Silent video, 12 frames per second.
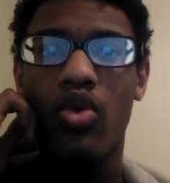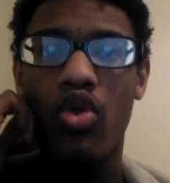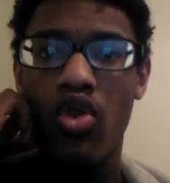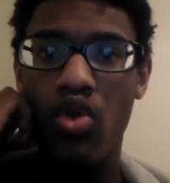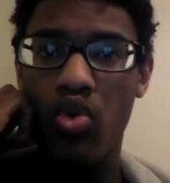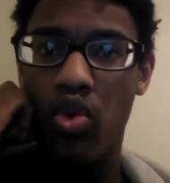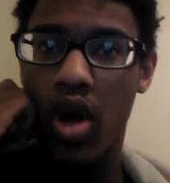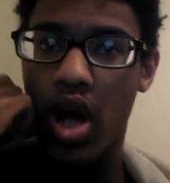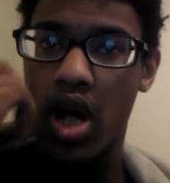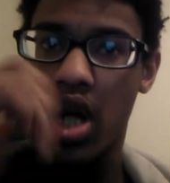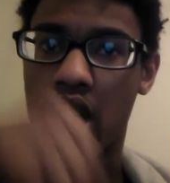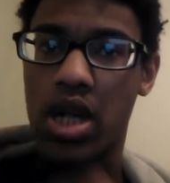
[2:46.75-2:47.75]
Whew.
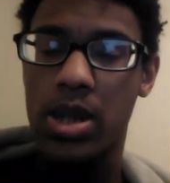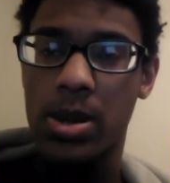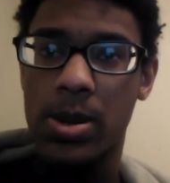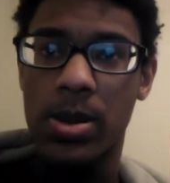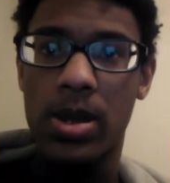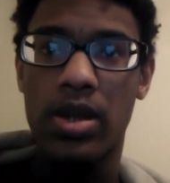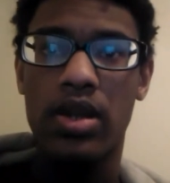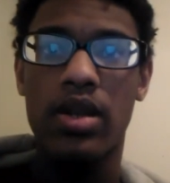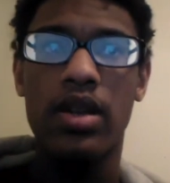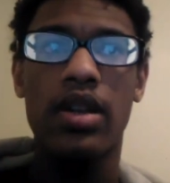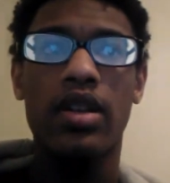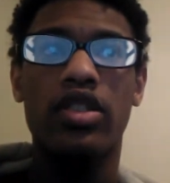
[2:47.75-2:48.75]

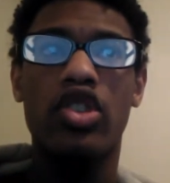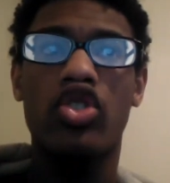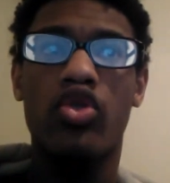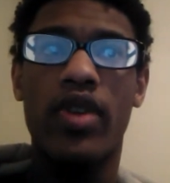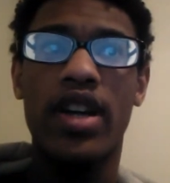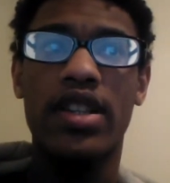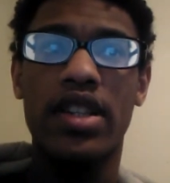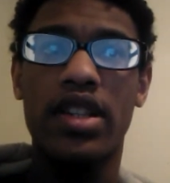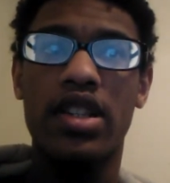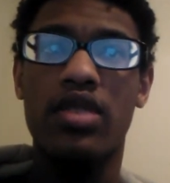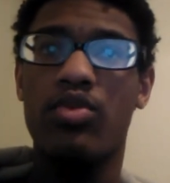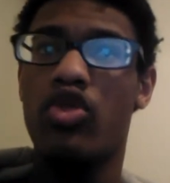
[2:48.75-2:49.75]
The directing
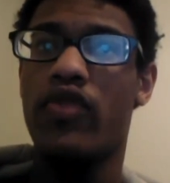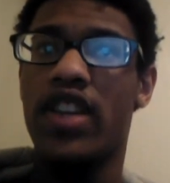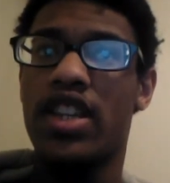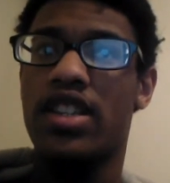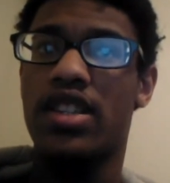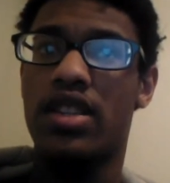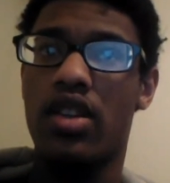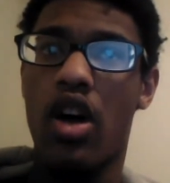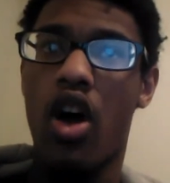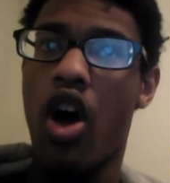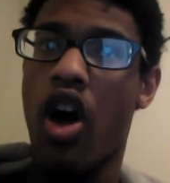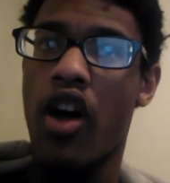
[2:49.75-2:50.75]
in this movie is
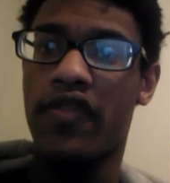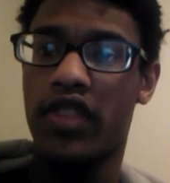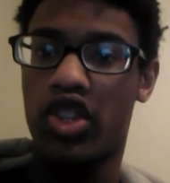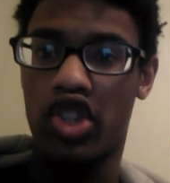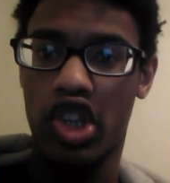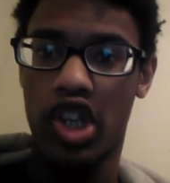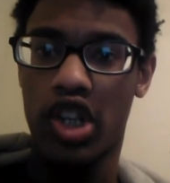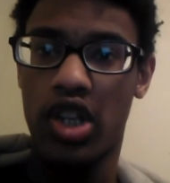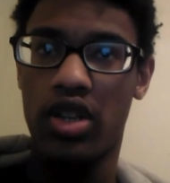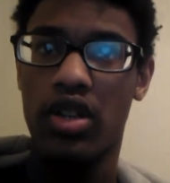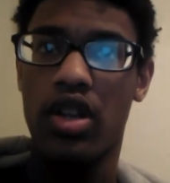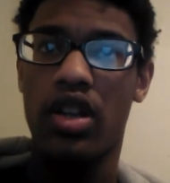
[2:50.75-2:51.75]
off the
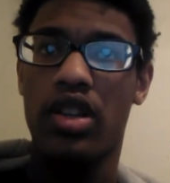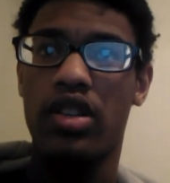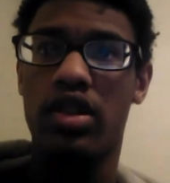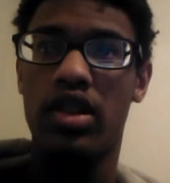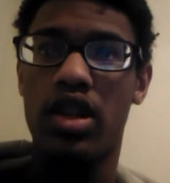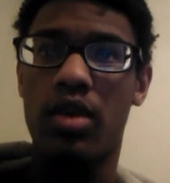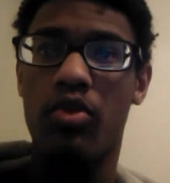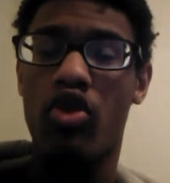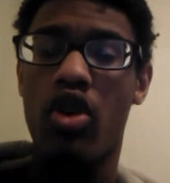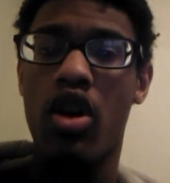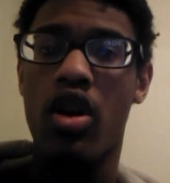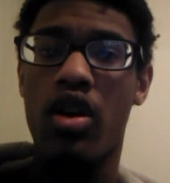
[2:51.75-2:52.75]
chain.
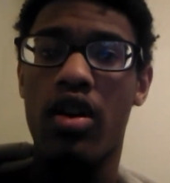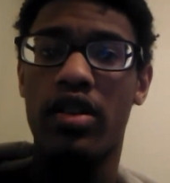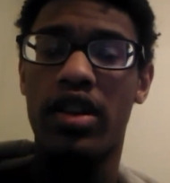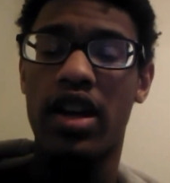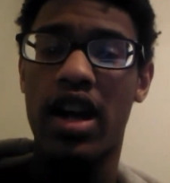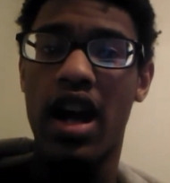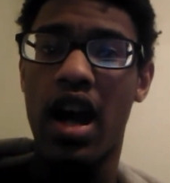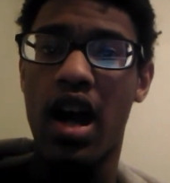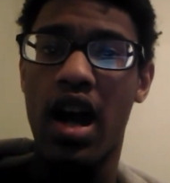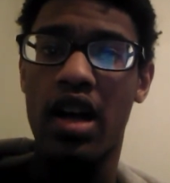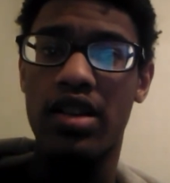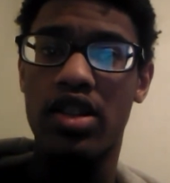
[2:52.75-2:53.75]
Nimród
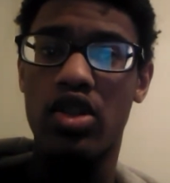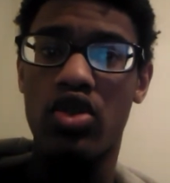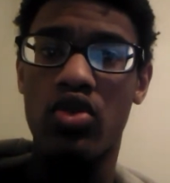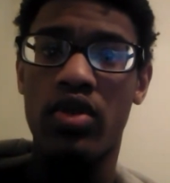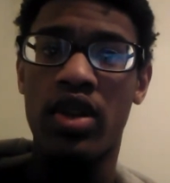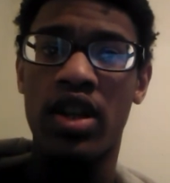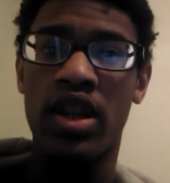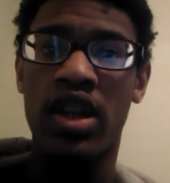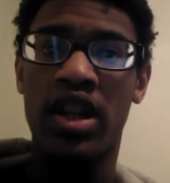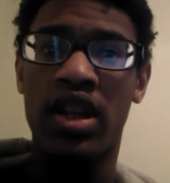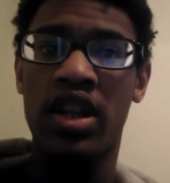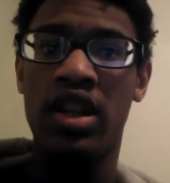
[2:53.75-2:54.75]
Antal
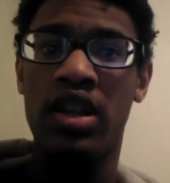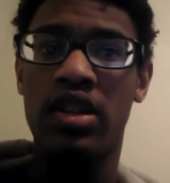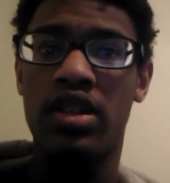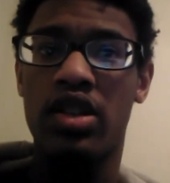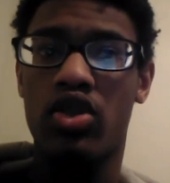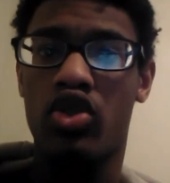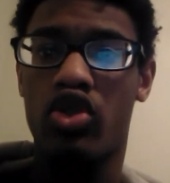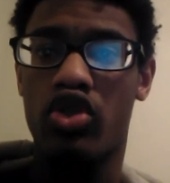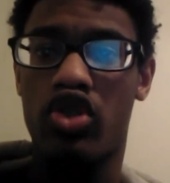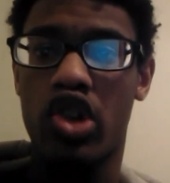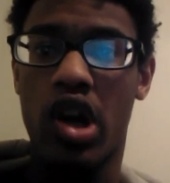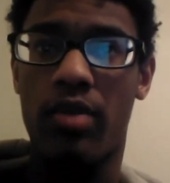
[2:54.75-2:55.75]
he did a
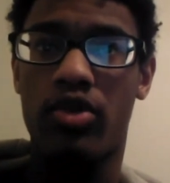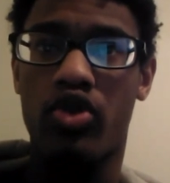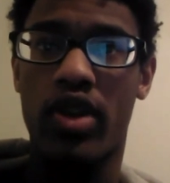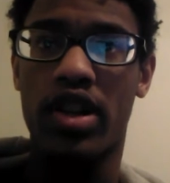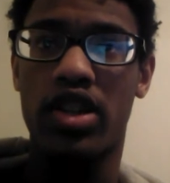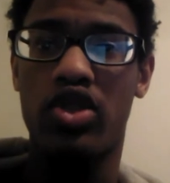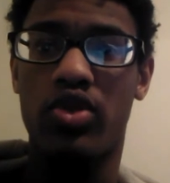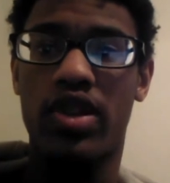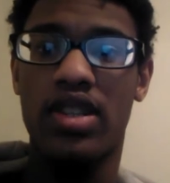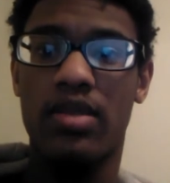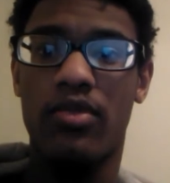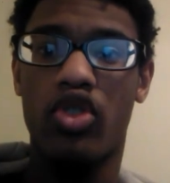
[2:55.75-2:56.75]
good job directing. You
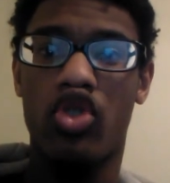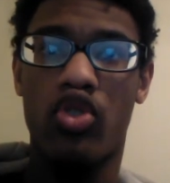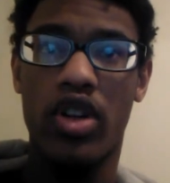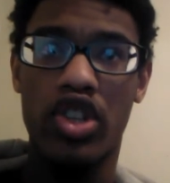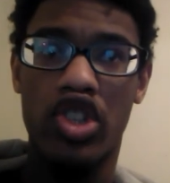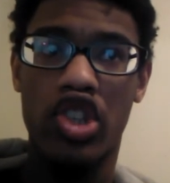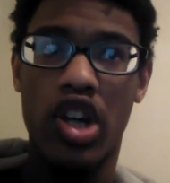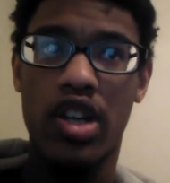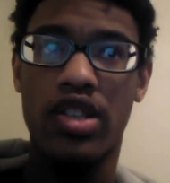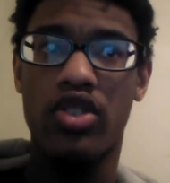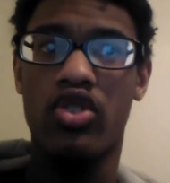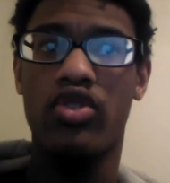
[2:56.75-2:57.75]
get some great shots here.